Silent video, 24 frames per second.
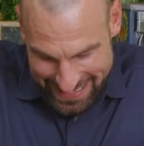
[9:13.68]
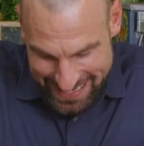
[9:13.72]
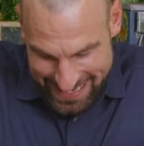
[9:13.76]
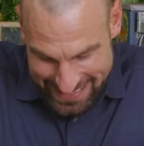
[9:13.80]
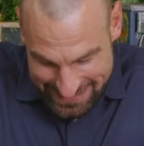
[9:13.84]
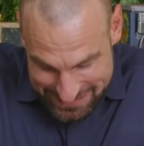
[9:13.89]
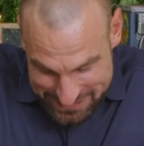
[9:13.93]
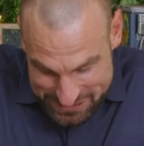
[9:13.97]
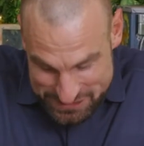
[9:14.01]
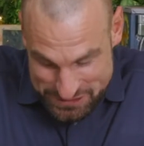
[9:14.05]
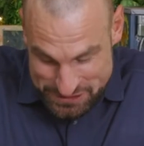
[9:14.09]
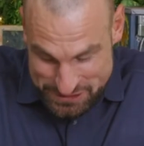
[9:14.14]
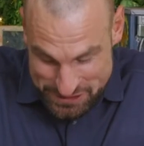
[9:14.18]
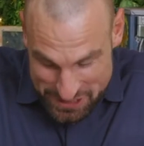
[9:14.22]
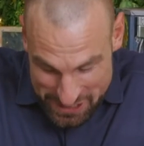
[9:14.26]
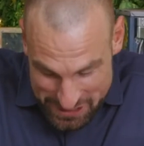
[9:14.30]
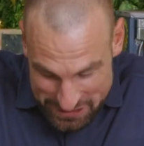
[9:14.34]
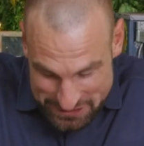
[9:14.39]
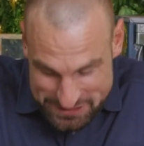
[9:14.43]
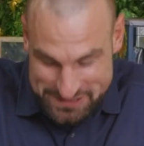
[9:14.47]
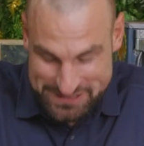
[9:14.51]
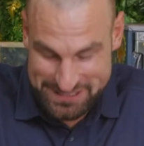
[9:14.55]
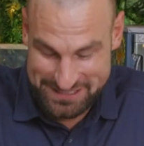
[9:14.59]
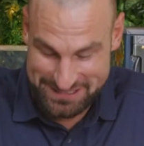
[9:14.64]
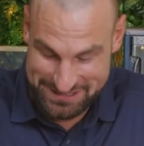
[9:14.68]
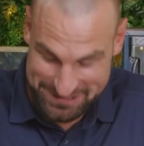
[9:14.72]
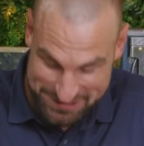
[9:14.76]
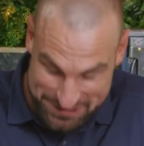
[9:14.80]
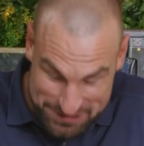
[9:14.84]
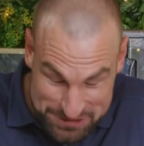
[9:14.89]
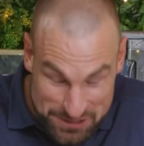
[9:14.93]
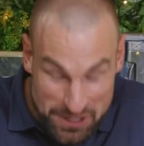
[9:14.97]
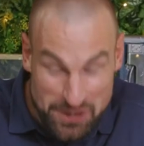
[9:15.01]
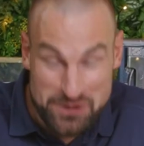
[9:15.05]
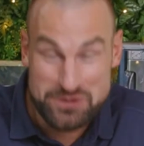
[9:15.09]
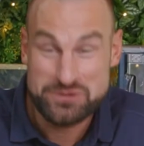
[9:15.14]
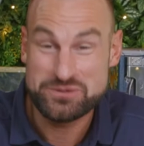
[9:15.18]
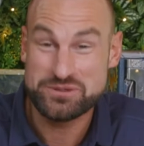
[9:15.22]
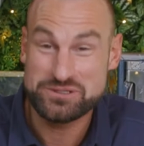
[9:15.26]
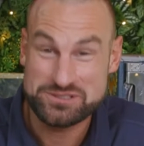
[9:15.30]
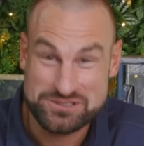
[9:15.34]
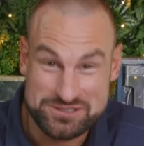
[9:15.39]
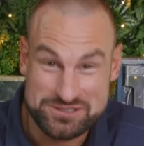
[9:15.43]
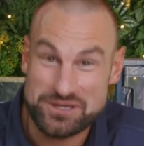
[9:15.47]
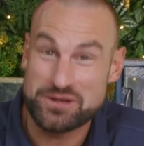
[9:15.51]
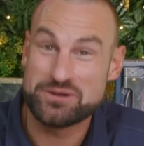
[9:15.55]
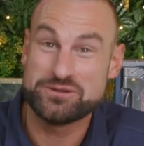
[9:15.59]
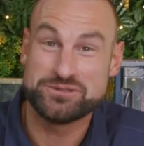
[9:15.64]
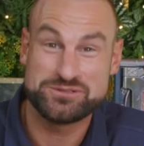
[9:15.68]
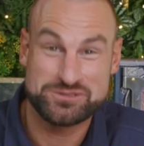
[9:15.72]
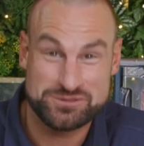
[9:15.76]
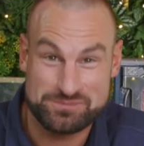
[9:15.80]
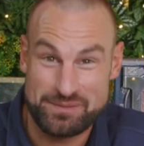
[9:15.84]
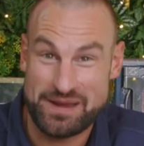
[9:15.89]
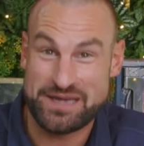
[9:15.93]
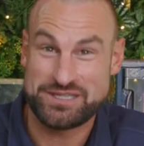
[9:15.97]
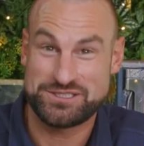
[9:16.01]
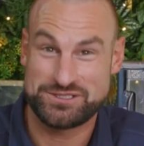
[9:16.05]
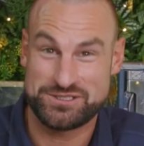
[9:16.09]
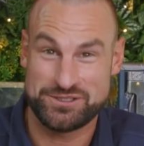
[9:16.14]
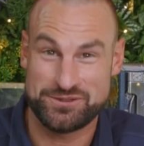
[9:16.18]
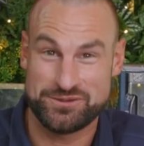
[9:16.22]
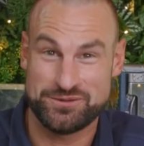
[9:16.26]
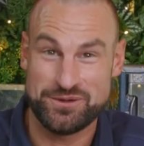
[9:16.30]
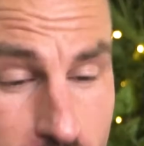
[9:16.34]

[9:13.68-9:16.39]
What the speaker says: It's just so special.